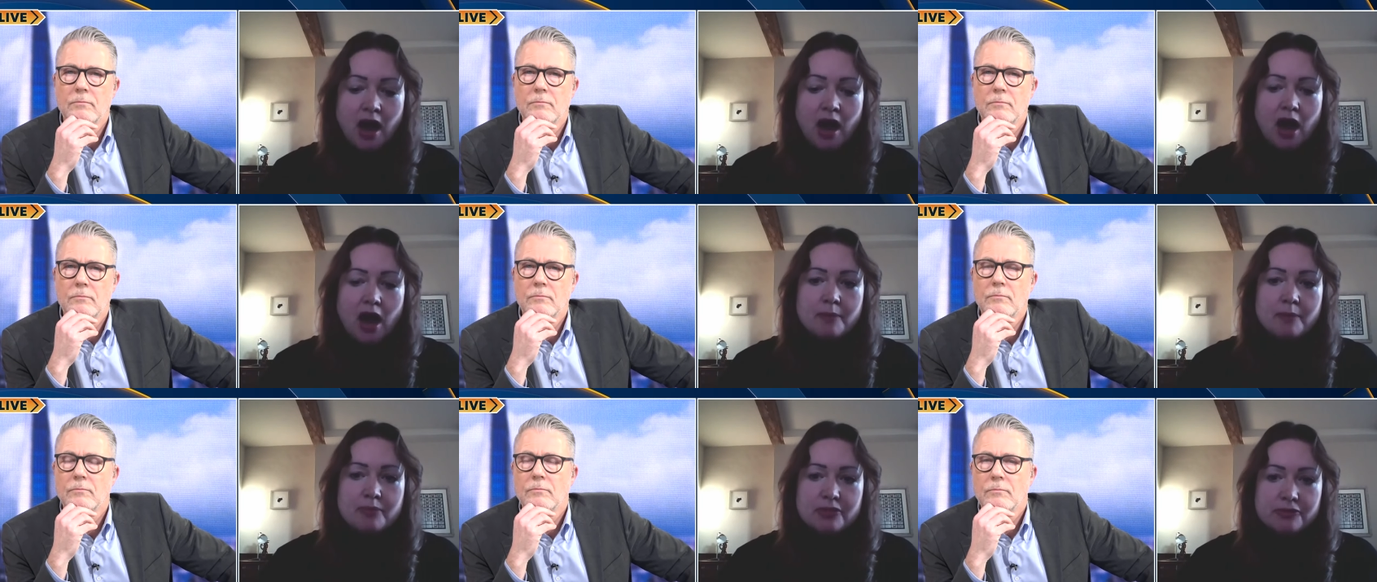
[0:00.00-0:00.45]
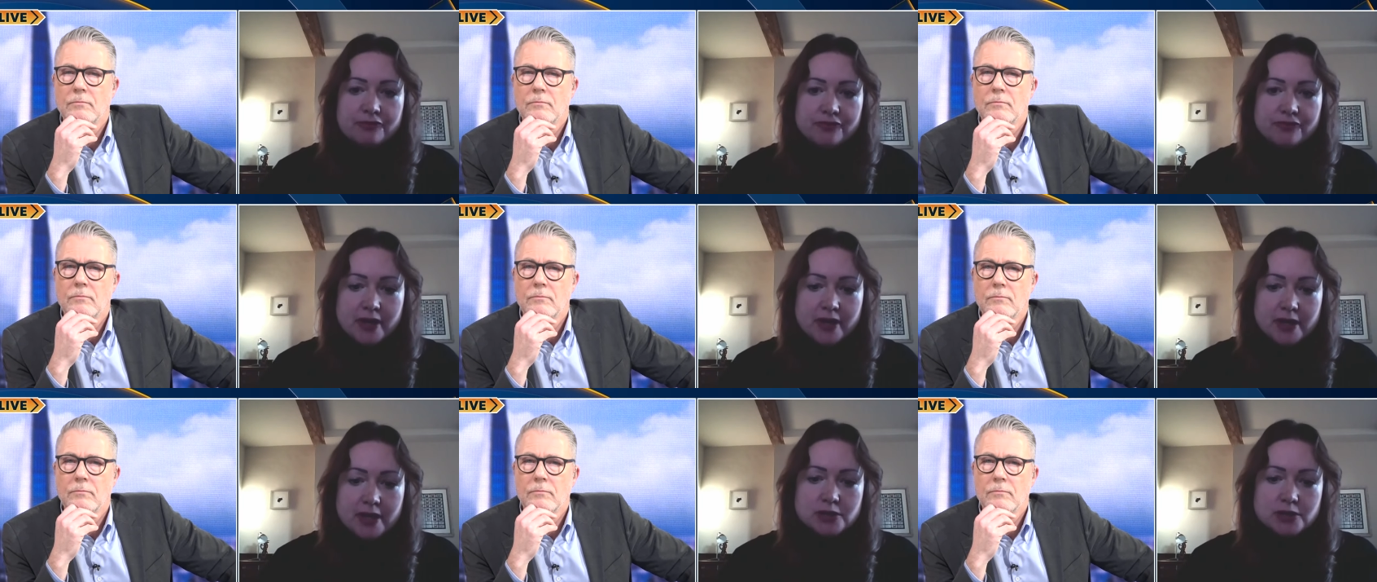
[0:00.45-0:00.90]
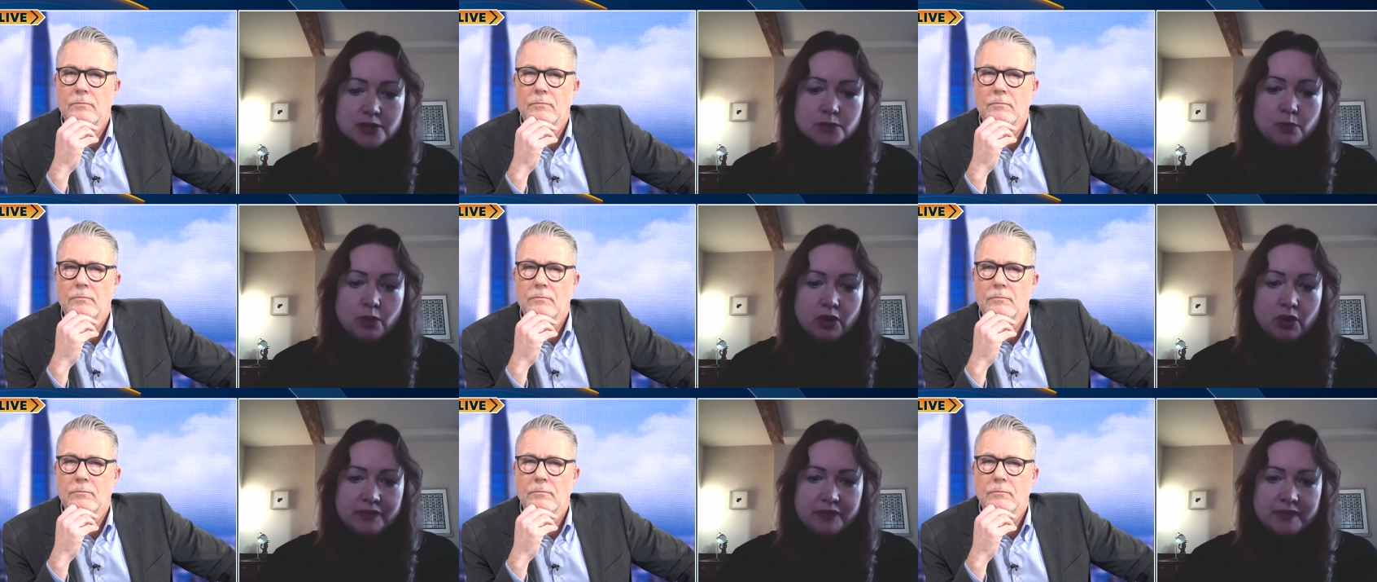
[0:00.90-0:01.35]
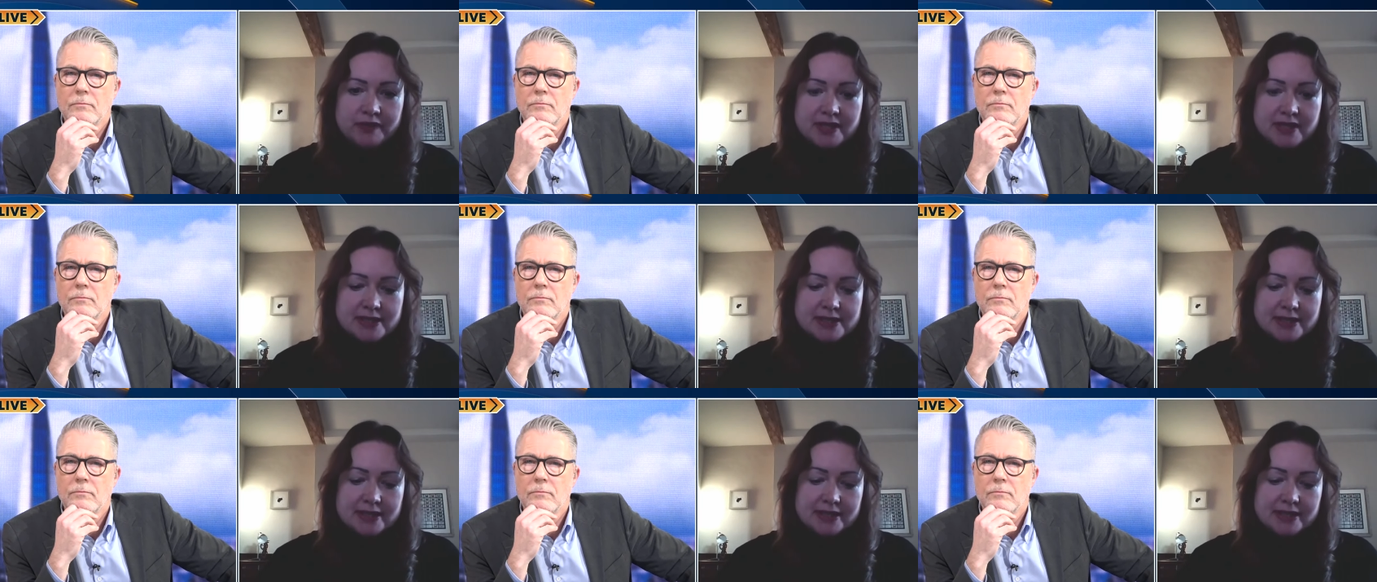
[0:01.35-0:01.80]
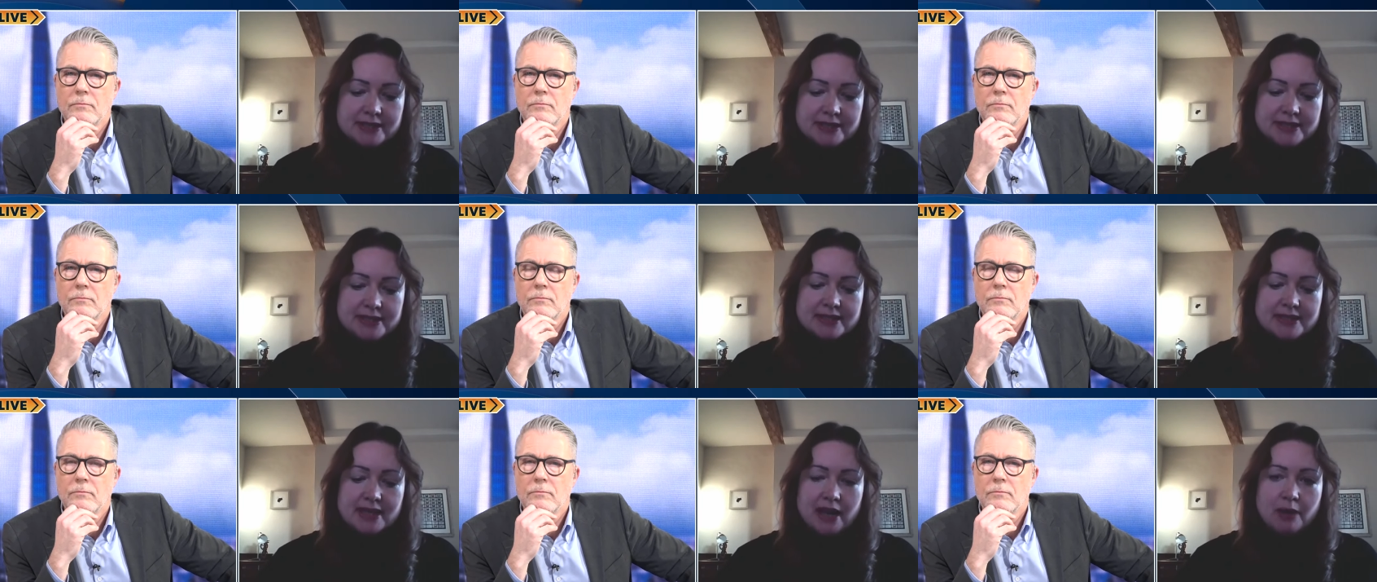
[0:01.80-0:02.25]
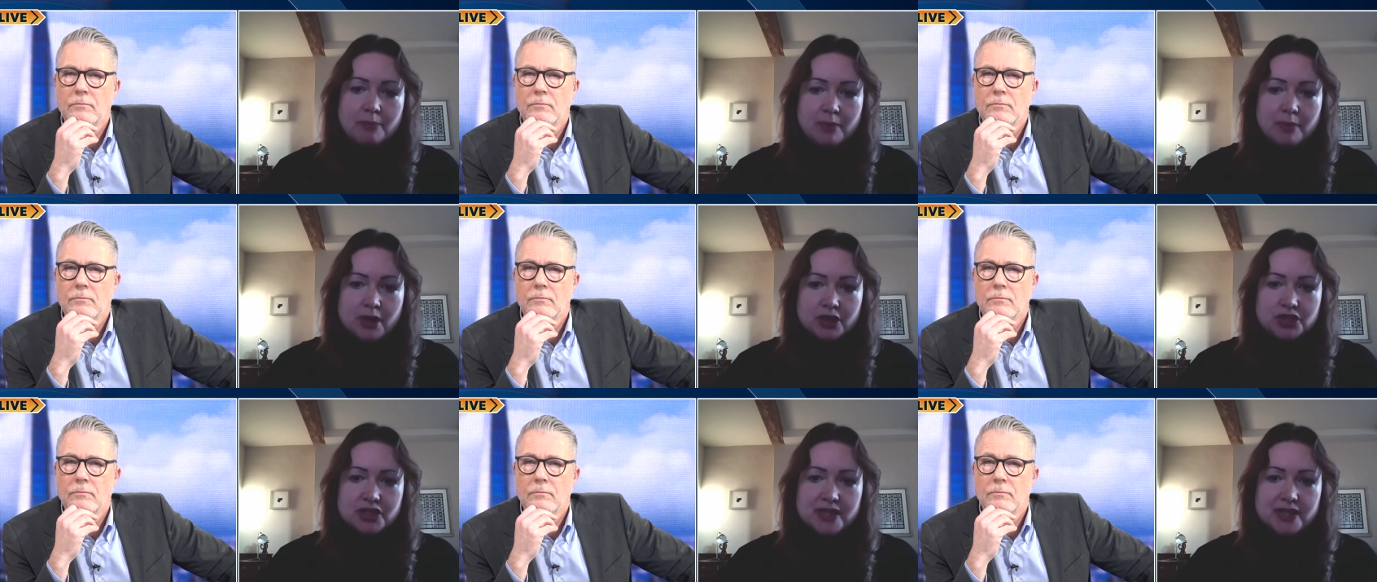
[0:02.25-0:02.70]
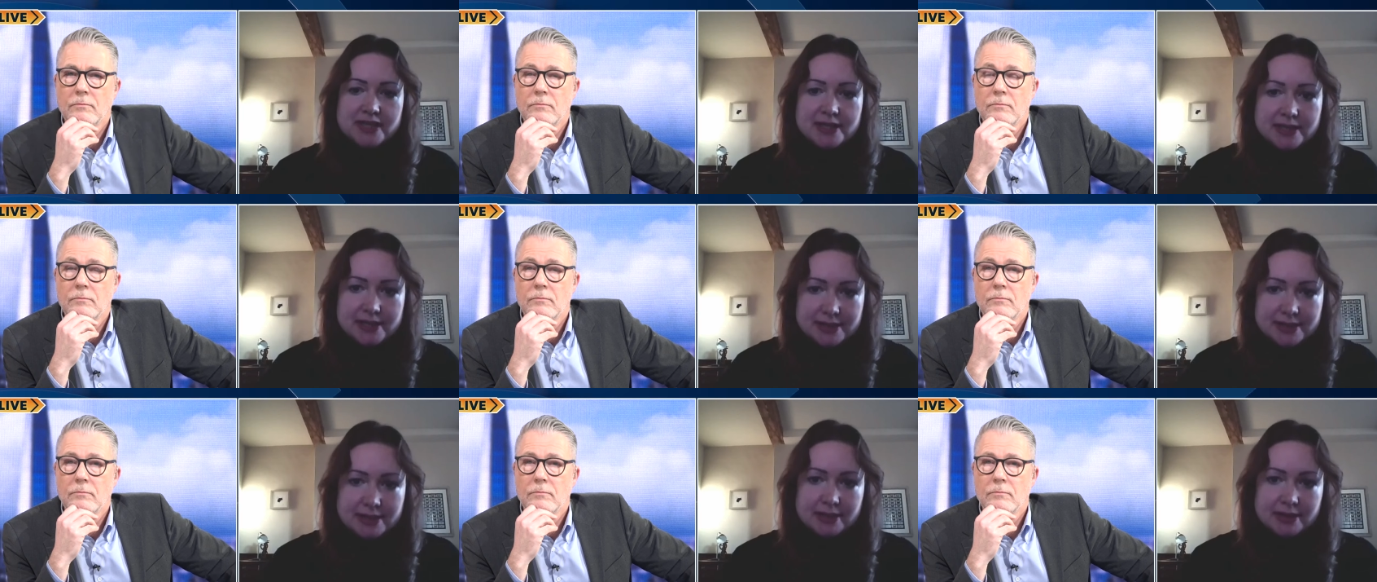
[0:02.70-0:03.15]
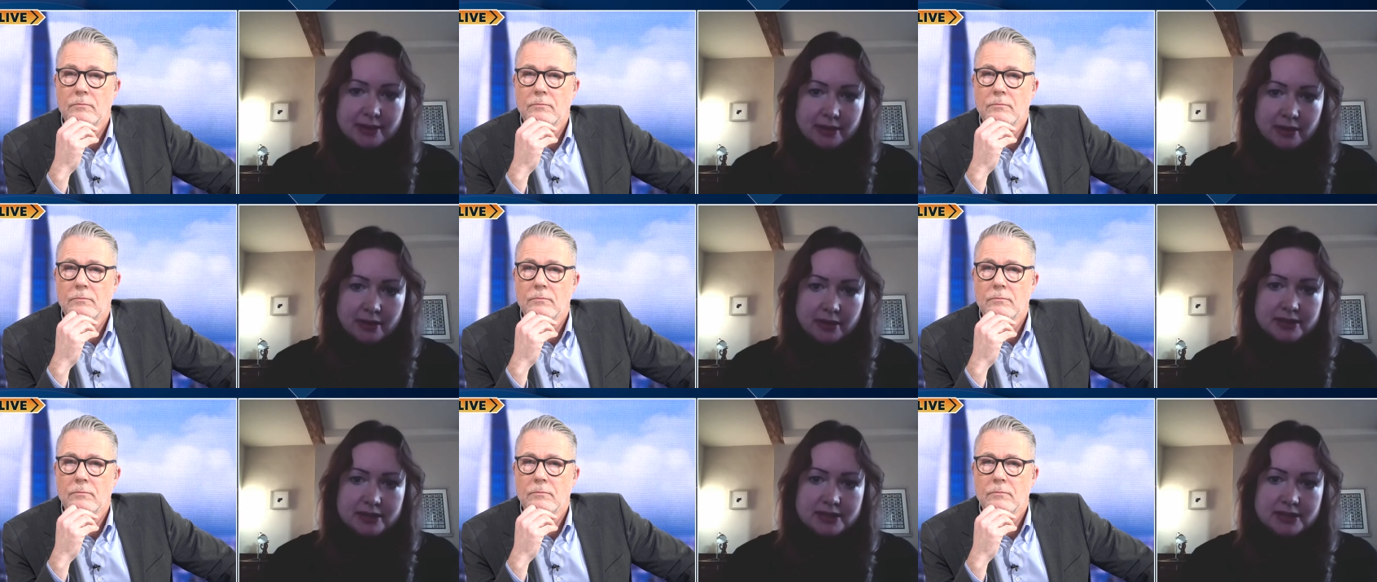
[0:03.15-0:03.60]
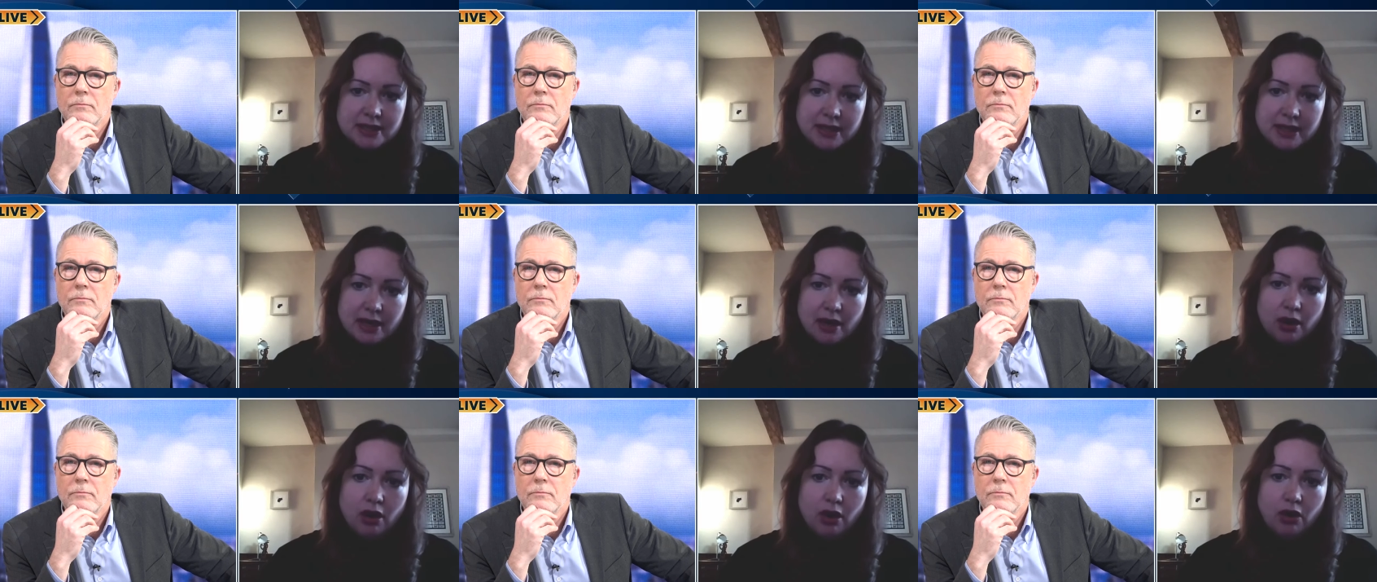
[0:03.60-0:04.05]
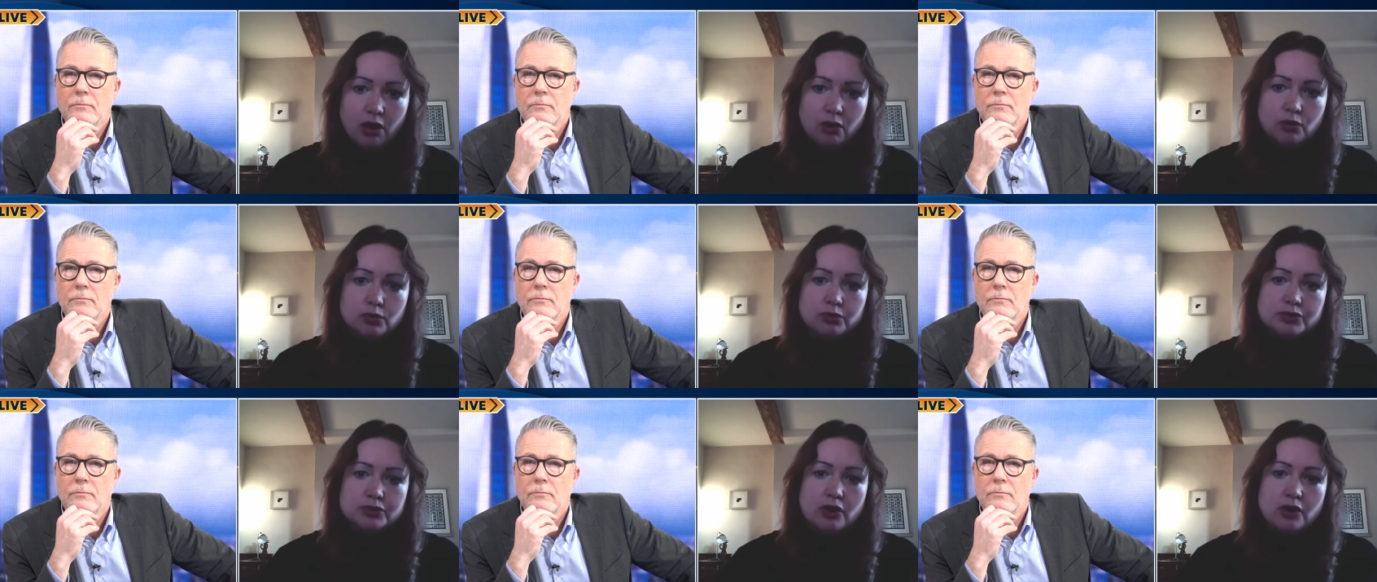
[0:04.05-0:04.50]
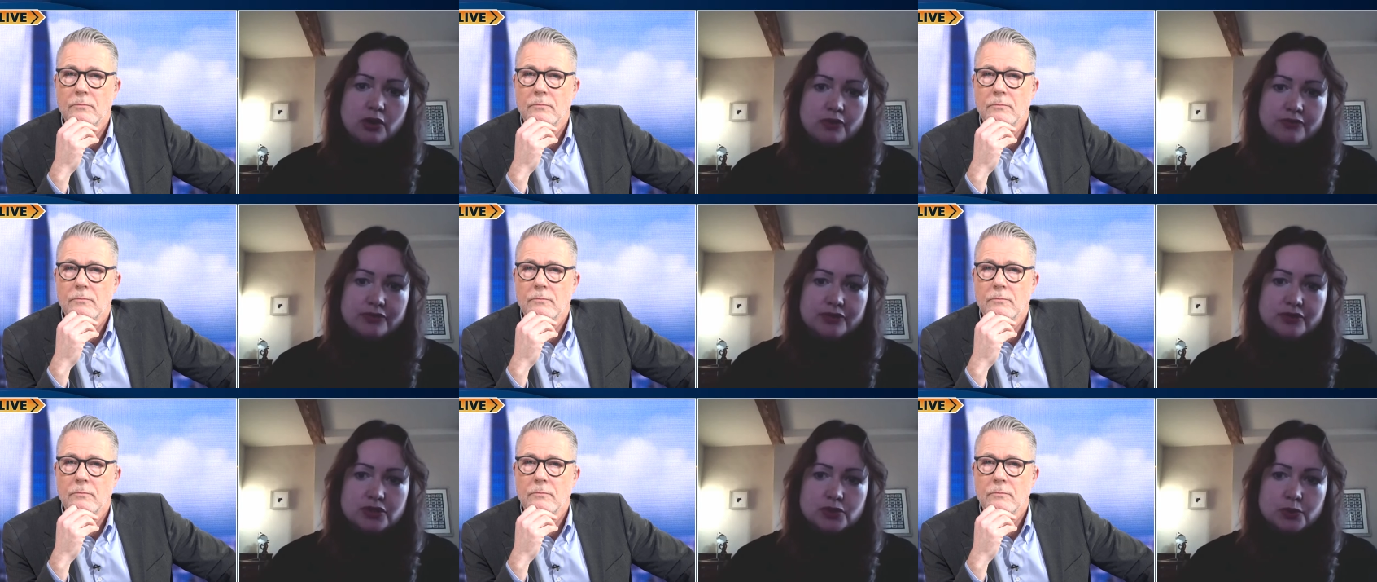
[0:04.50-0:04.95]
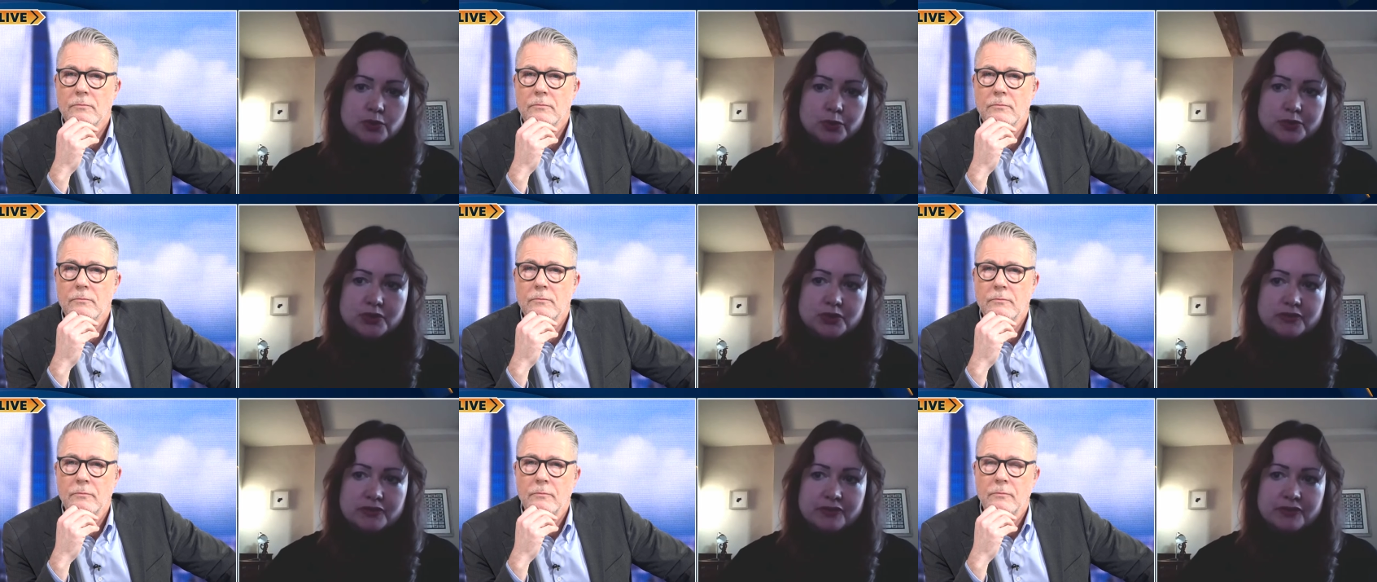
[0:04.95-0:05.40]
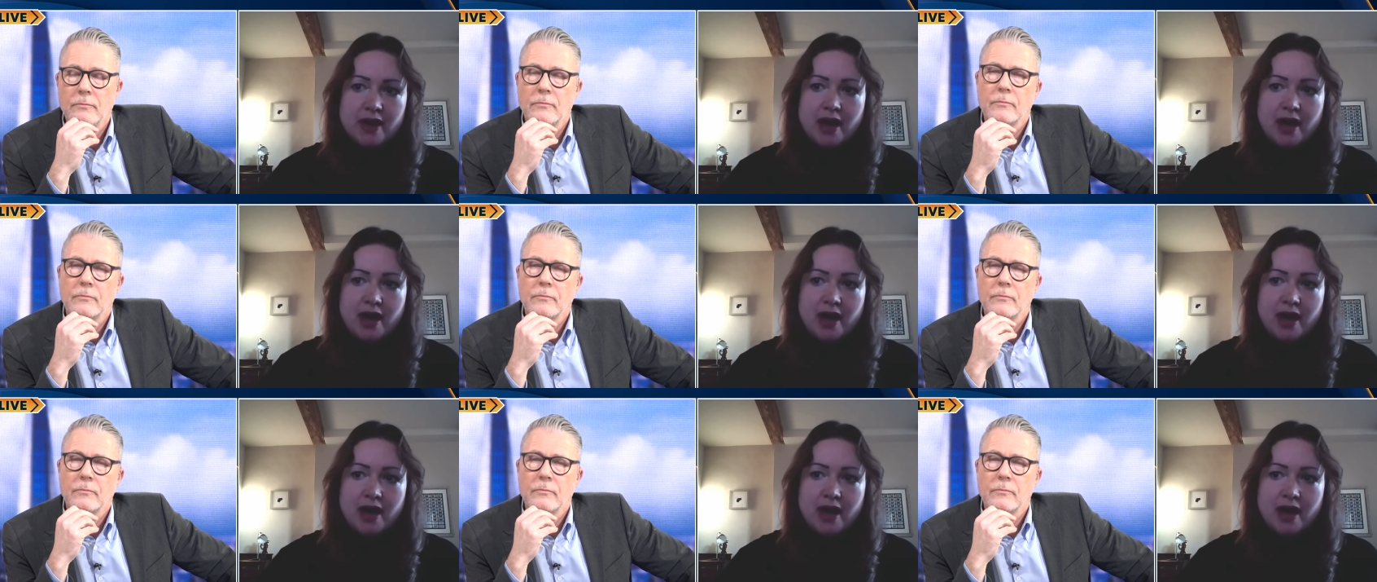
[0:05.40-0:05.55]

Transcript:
Speaker 1: Um, the first one is that it is now much easier to get hold of the sort of